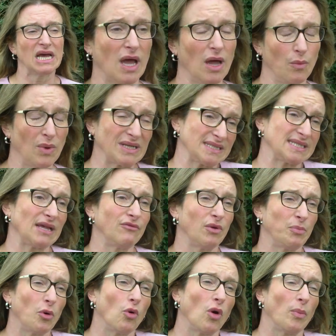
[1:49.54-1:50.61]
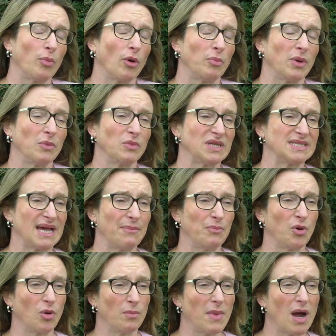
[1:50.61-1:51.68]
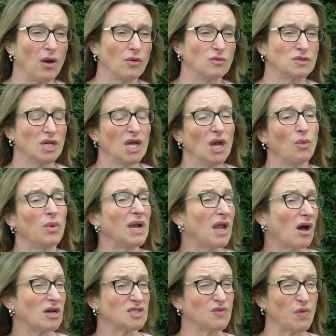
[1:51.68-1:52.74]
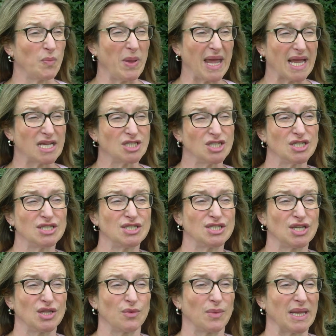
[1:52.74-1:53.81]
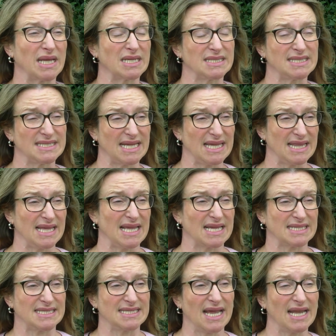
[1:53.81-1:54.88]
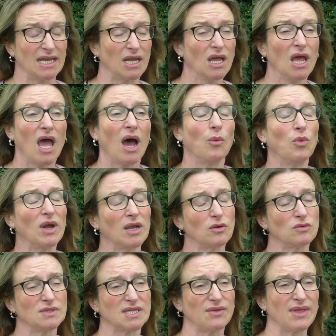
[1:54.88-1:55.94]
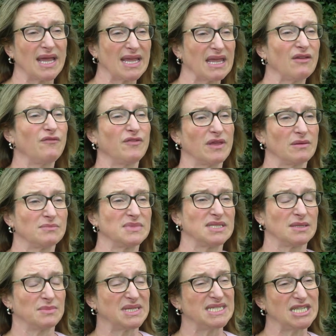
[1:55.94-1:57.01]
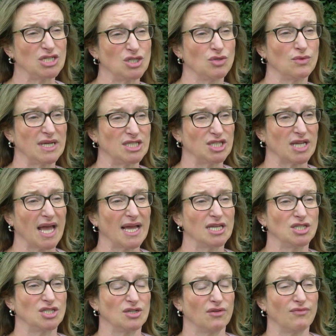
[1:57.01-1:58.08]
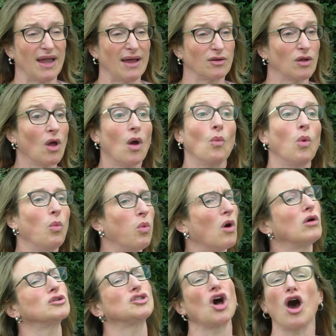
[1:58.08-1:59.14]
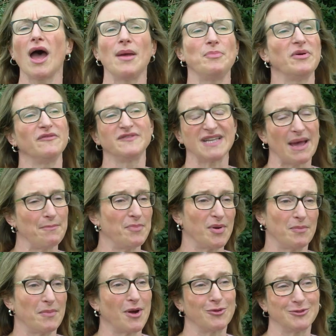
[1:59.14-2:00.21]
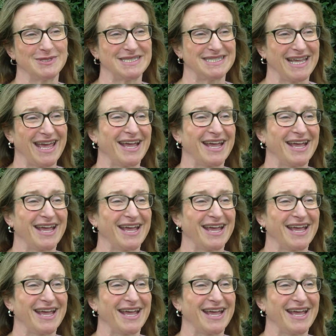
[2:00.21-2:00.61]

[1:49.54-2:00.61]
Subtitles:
Once they report a problem with damp or mould, we'll ask for pictures so that we can see the extent, and we'll also then give them some additional education around, well, what type of damp and mould is it?